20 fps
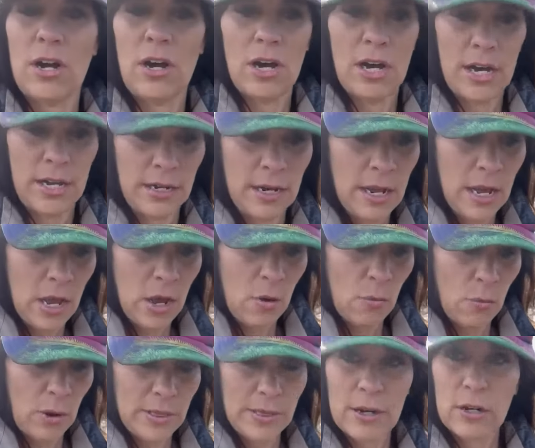on
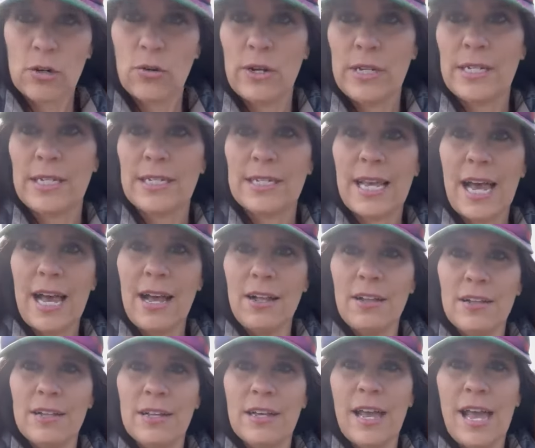when they're going to
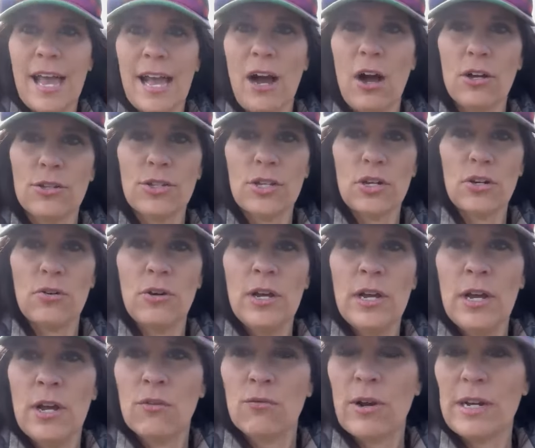sell. Also,
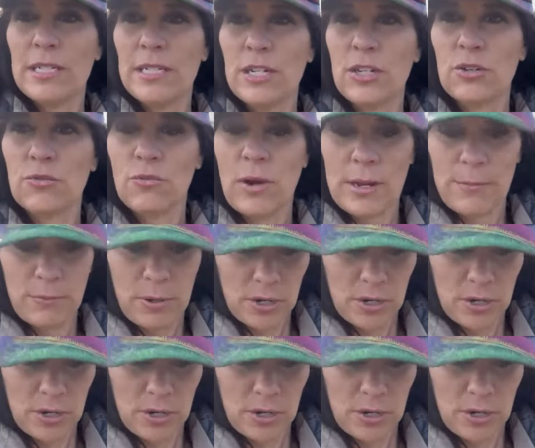raising your rent